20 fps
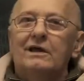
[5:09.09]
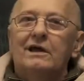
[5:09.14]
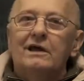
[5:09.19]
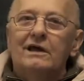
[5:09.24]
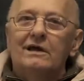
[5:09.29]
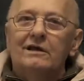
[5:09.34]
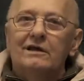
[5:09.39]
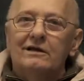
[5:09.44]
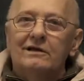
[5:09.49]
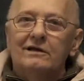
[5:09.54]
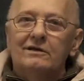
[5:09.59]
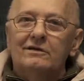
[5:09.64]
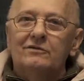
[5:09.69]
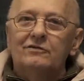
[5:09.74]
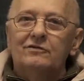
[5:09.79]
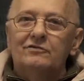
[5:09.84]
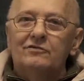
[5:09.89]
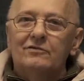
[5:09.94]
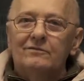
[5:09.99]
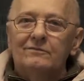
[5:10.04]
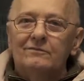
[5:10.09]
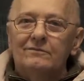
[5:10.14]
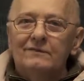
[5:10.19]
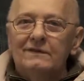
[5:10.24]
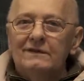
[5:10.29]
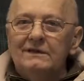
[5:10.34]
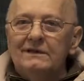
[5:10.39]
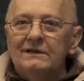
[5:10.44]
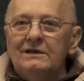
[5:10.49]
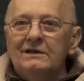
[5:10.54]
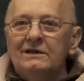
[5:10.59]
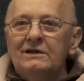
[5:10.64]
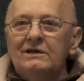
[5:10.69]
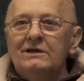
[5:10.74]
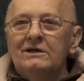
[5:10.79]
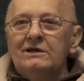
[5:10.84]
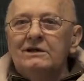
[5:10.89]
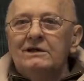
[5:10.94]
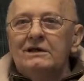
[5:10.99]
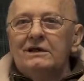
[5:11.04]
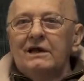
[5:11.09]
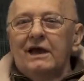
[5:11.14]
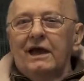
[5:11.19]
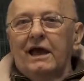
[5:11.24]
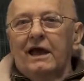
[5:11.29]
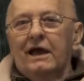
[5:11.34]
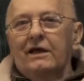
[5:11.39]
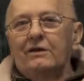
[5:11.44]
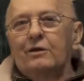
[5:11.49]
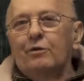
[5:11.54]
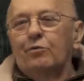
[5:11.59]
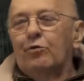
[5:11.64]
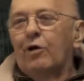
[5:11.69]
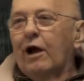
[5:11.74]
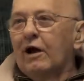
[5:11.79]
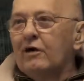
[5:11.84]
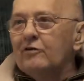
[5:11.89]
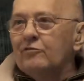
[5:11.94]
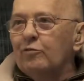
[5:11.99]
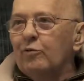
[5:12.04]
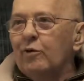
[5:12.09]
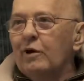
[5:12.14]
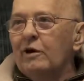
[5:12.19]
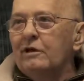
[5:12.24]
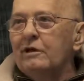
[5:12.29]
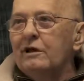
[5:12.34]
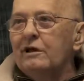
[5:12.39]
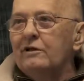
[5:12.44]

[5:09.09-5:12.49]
aliens and the Roswell